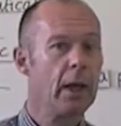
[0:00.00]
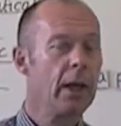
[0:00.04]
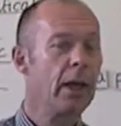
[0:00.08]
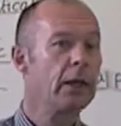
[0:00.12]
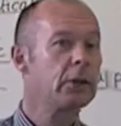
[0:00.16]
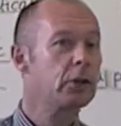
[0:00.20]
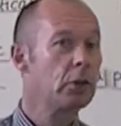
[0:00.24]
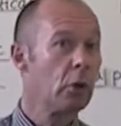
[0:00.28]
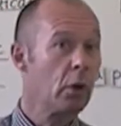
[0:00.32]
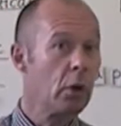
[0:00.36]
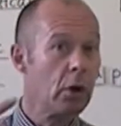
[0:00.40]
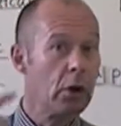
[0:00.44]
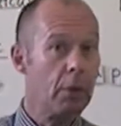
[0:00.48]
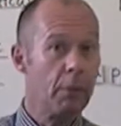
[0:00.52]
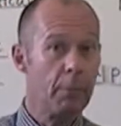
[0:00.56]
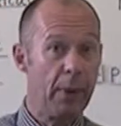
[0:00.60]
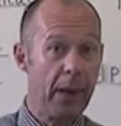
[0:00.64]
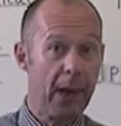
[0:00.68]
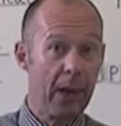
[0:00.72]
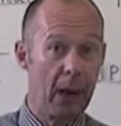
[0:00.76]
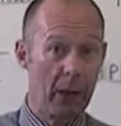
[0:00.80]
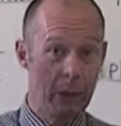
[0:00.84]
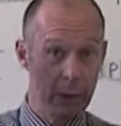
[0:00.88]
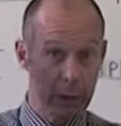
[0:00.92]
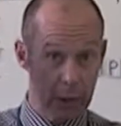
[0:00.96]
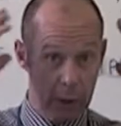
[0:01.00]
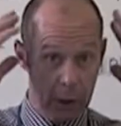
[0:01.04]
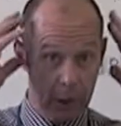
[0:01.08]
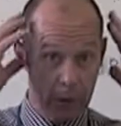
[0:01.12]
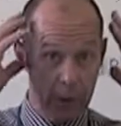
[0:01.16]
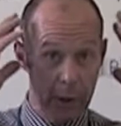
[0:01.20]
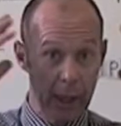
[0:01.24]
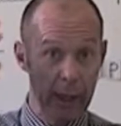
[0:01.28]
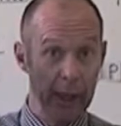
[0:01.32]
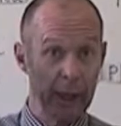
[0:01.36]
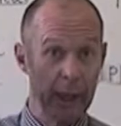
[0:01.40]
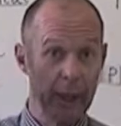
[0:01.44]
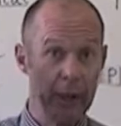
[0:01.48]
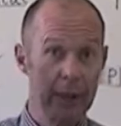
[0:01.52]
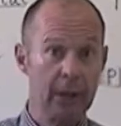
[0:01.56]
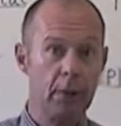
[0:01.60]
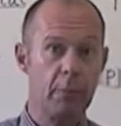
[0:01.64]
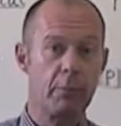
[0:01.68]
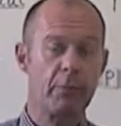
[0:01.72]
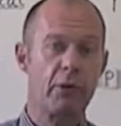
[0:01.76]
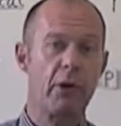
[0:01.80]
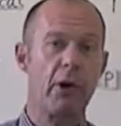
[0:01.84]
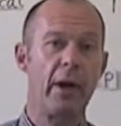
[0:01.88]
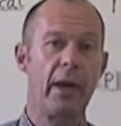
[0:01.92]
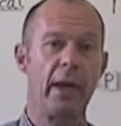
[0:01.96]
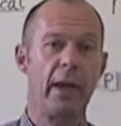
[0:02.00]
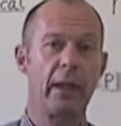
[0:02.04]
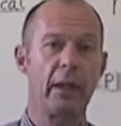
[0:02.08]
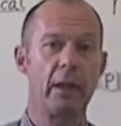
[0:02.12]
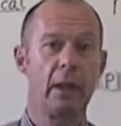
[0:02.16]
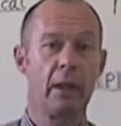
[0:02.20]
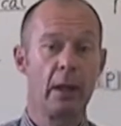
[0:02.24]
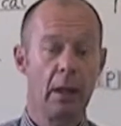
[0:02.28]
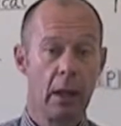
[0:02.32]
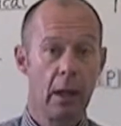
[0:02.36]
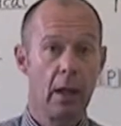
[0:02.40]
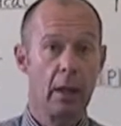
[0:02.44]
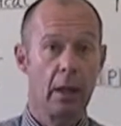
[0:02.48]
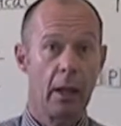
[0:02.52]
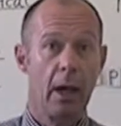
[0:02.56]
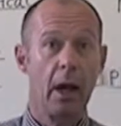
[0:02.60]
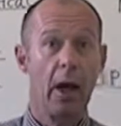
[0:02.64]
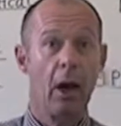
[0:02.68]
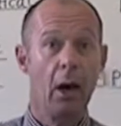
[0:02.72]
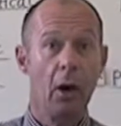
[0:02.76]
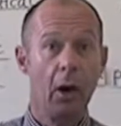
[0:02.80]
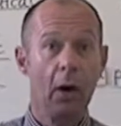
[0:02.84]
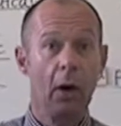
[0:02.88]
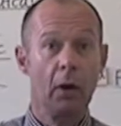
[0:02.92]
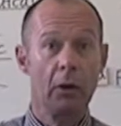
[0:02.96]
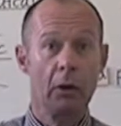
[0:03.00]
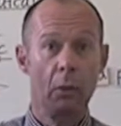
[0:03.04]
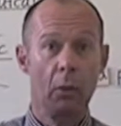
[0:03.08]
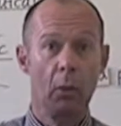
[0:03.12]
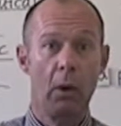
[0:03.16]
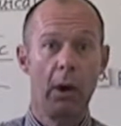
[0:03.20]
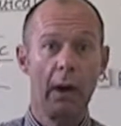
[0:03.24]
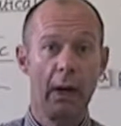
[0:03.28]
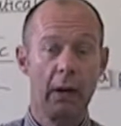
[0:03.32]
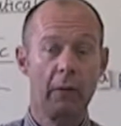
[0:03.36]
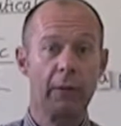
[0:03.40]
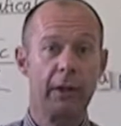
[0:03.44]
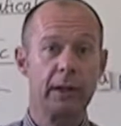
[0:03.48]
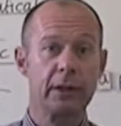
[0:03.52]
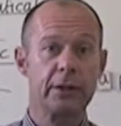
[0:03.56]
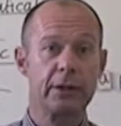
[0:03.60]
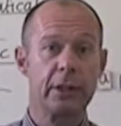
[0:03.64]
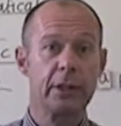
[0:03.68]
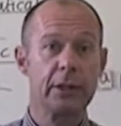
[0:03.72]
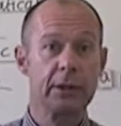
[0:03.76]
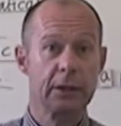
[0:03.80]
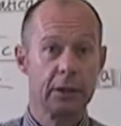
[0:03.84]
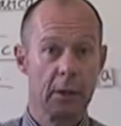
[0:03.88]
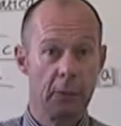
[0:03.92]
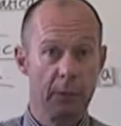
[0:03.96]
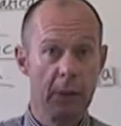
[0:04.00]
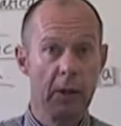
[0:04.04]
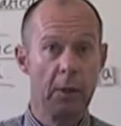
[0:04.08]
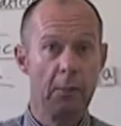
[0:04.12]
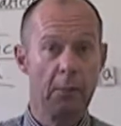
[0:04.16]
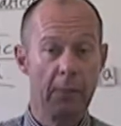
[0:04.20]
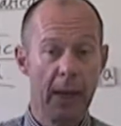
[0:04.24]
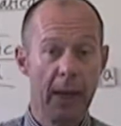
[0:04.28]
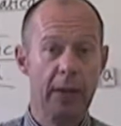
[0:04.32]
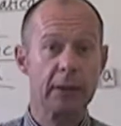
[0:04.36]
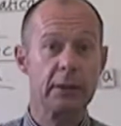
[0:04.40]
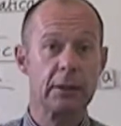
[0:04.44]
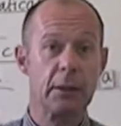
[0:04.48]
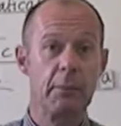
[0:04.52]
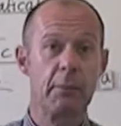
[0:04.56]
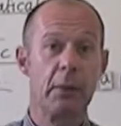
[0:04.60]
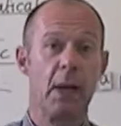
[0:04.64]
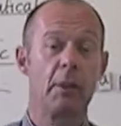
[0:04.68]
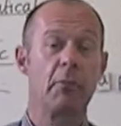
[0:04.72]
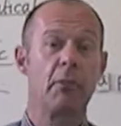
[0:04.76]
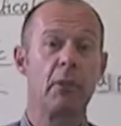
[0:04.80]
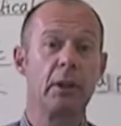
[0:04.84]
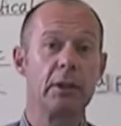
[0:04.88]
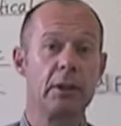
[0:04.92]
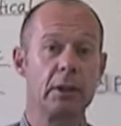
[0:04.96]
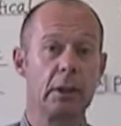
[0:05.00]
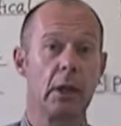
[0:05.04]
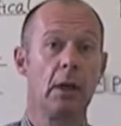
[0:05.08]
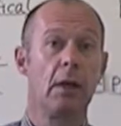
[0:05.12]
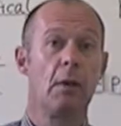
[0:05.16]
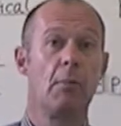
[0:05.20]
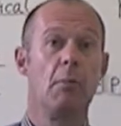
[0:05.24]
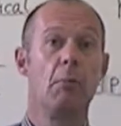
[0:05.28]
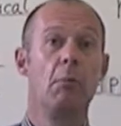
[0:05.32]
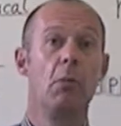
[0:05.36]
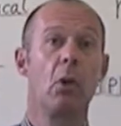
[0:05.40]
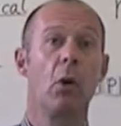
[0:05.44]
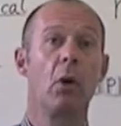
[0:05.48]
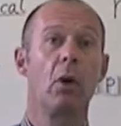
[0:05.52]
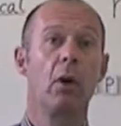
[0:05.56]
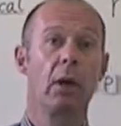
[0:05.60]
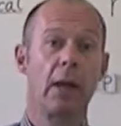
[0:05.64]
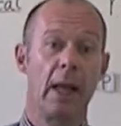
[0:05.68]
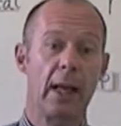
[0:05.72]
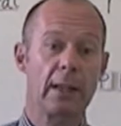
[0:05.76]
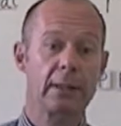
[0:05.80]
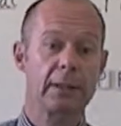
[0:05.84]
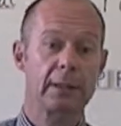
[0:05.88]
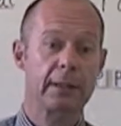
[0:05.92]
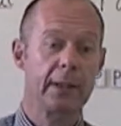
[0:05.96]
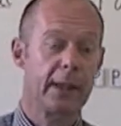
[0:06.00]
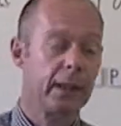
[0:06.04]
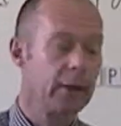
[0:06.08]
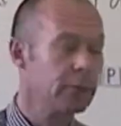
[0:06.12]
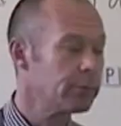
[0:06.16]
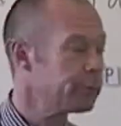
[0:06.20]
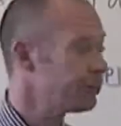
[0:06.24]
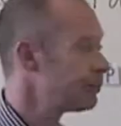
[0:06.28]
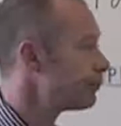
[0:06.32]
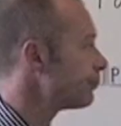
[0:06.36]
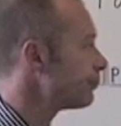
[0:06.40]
It's all about creating in your brain a hard wiring system that makes the memories more lasting.